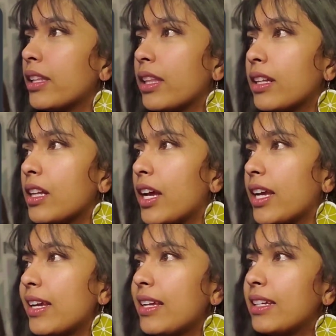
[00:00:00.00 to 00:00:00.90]
The
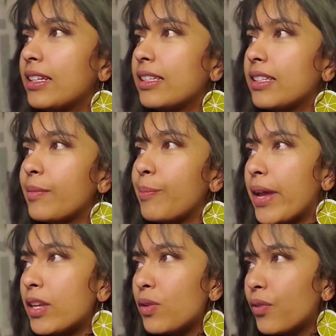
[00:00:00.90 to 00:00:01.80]
client is a
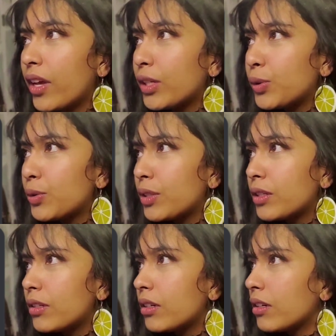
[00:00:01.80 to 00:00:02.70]

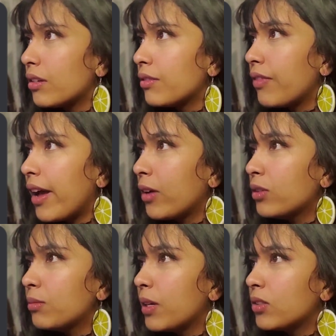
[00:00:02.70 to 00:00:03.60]
manufacturer of
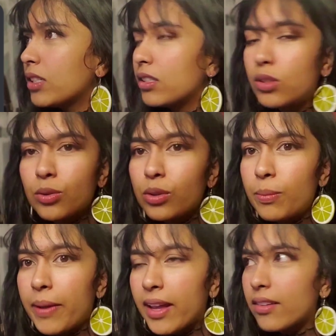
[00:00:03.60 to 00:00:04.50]
house-mounted solar
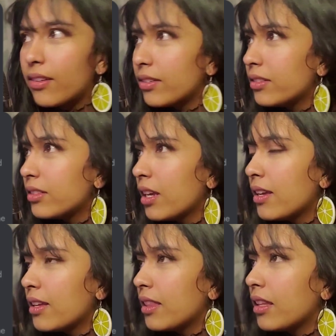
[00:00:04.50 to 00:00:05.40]
panels,
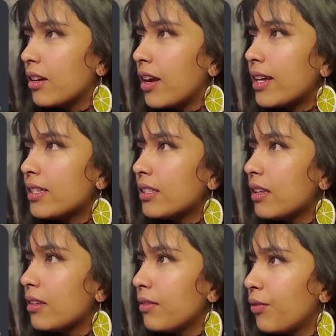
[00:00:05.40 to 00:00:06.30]
and they're
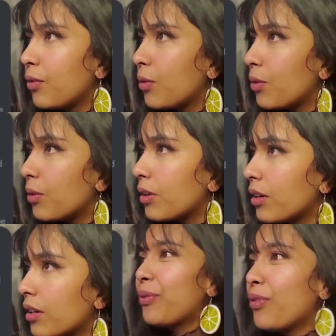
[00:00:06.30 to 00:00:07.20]
asking for an
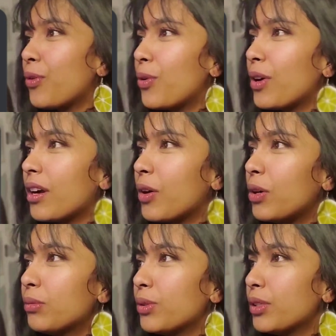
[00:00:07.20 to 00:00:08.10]
app for a
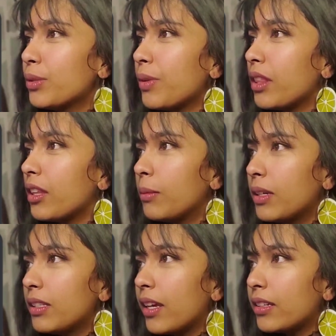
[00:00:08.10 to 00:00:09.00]
homeowner with
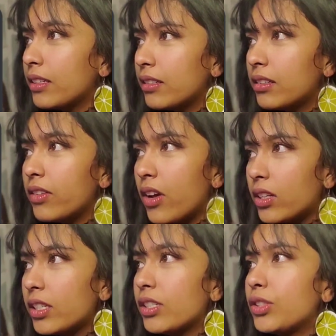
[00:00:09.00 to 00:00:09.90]
limited technical
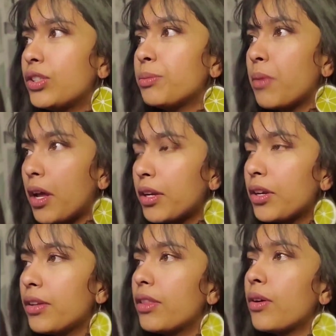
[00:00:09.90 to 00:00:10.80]
knowledge to
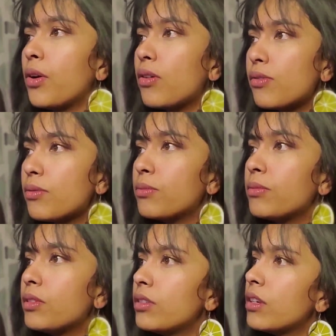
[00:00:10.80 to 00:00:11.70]
monitor the
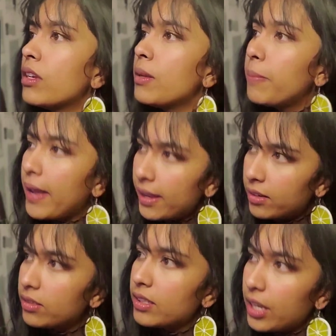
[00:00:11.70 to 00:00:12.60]
home's
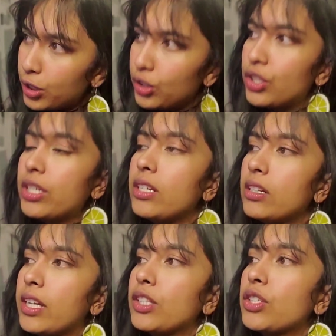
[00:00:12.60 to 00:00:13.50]
panels' energy
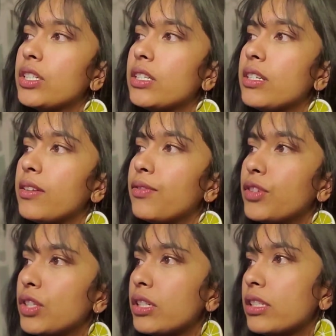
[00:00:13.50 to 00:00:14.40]
collection,
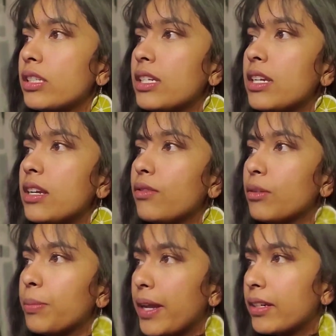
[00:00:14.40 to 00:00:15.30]
efficiency, and
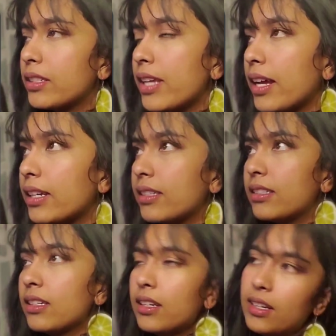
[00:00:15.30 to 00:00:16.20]
repair
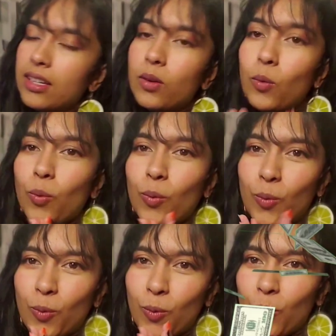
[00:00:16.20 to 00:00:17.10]
status.
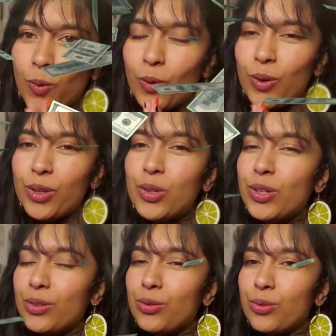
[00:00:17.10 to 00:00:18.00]
Ooh, you
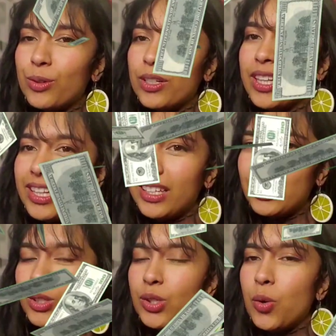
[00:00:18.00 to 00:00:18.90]
could really
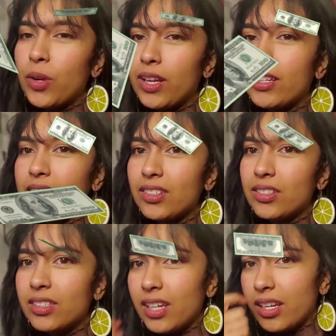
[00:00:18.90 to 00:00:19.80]
showcase your
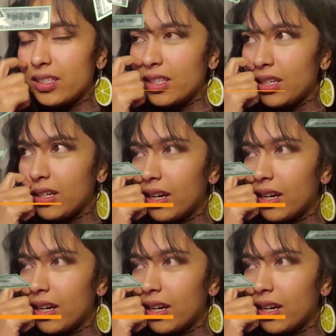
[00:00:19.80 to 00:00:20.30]
skills here.